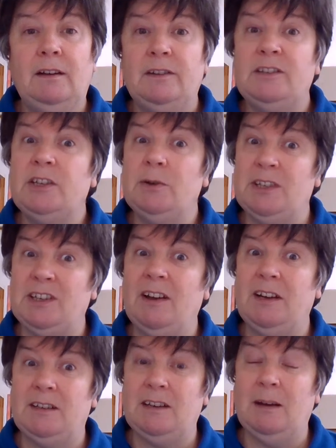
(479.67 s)

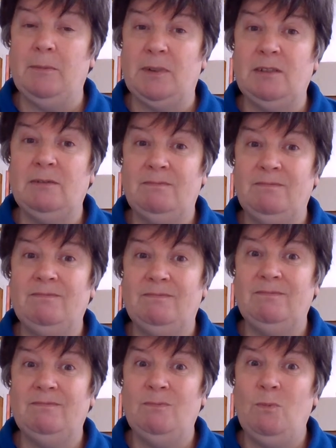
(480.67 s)
suicide attempt,
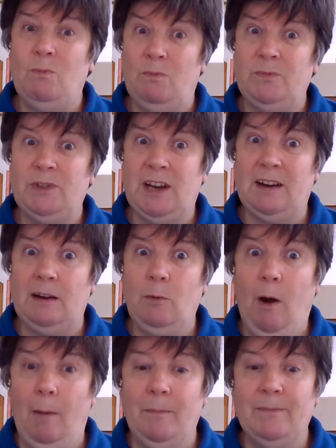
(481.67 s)
sadly 1.